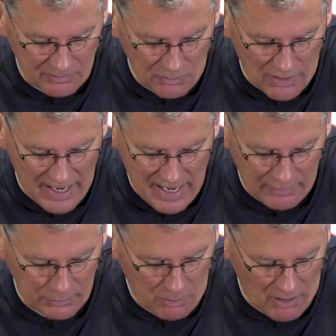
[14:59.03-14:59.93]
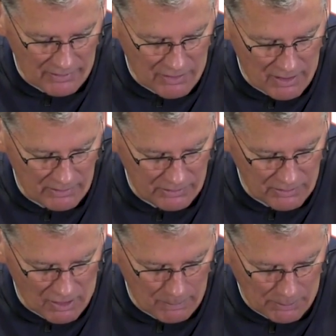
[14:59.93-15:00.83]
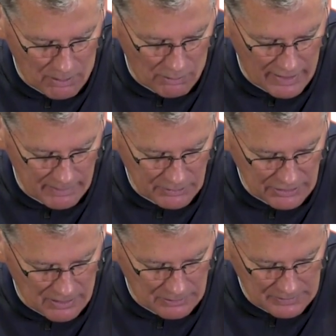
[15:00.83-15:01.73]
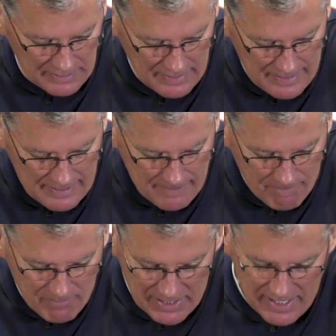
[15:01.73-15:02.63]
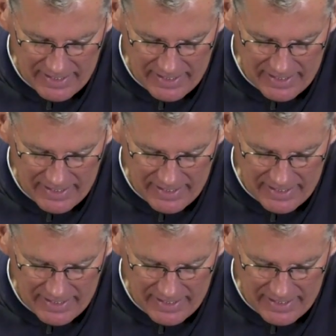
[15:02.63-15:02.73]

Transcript: want to have as part of our program. So, and